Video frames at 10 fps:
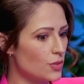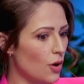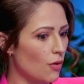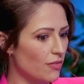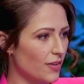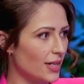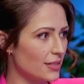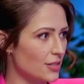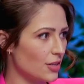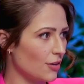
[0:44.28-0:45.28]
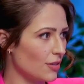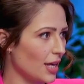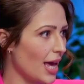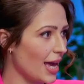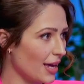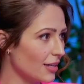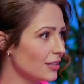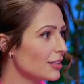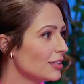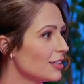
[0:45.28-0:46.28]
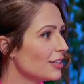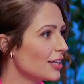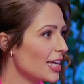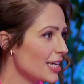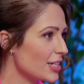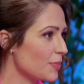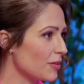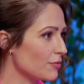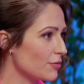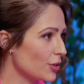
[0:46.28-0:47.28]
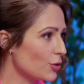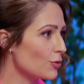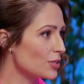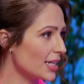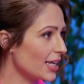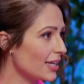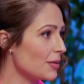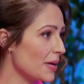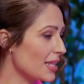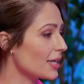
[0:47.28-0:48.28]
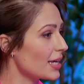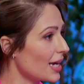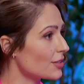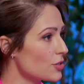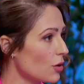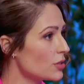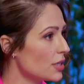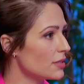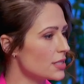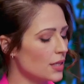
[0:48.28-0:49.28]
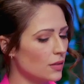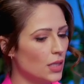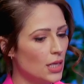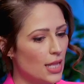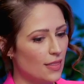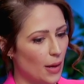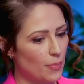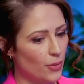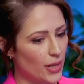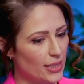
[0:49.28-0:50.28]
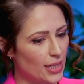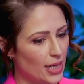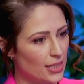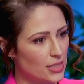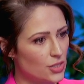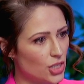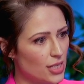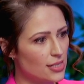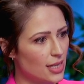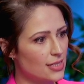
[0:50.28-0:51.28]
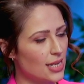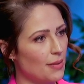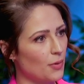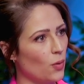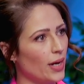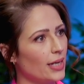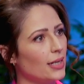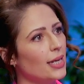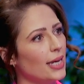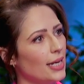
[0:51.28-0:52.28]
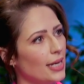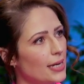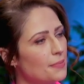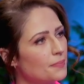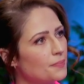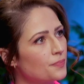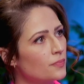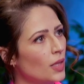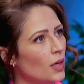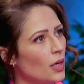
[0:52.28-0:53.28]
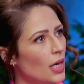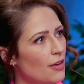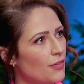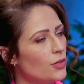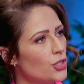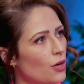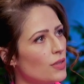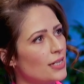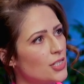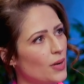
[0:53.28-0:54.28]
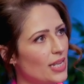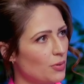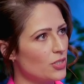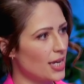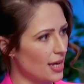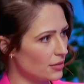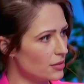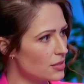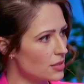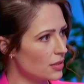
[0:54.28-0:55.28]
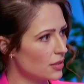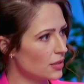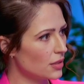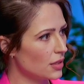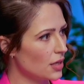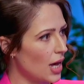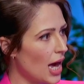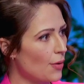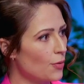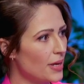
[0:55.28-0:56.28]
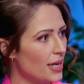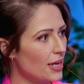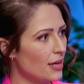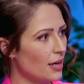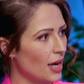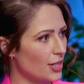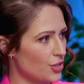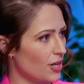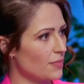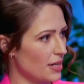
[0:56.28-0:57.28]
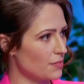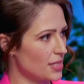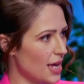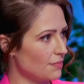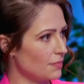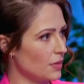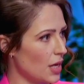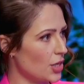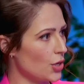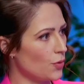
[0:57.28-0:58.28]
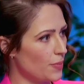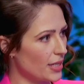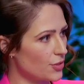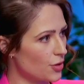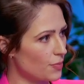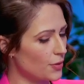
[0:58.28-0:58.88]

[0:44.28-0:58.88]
horrified to know that A, he had been recording it, and B, that he hadn't told her until that point. And she said to him quite clearly, If you show that to anybody else, I will be extremely upset and you will be in trouble.